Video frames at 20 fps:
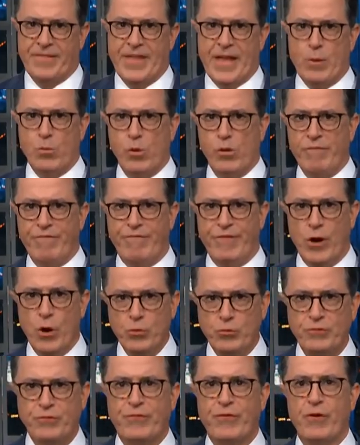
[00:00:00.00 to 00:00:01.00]
They will
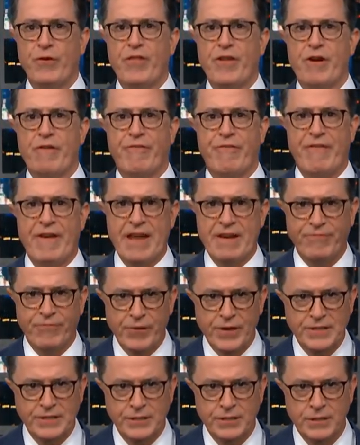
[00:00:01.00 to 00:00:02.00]
vote for their
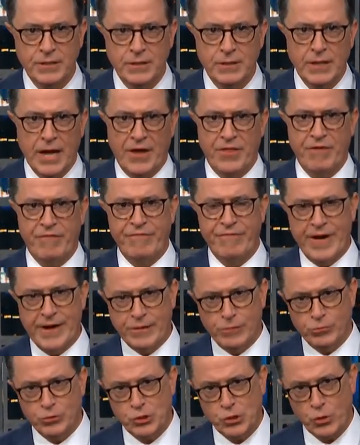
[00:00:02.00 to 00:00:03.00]
favorite, and the
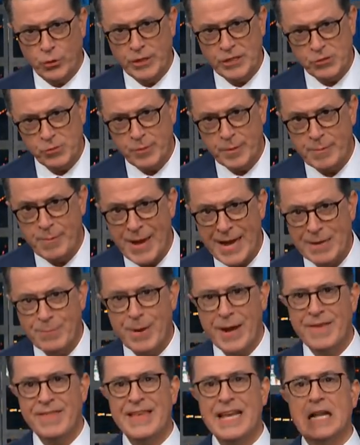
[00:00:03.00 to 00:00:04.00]
final choice will be made
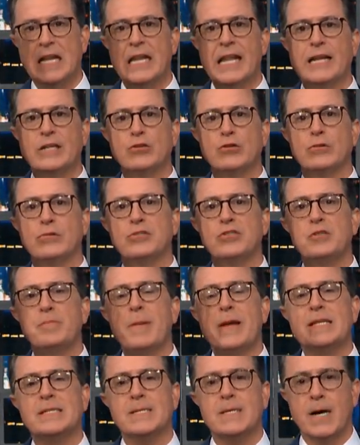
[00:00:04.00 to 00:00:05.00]
by the Electoral
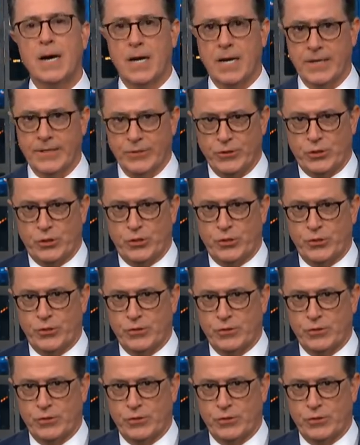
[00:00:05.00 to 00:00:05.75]
Space College.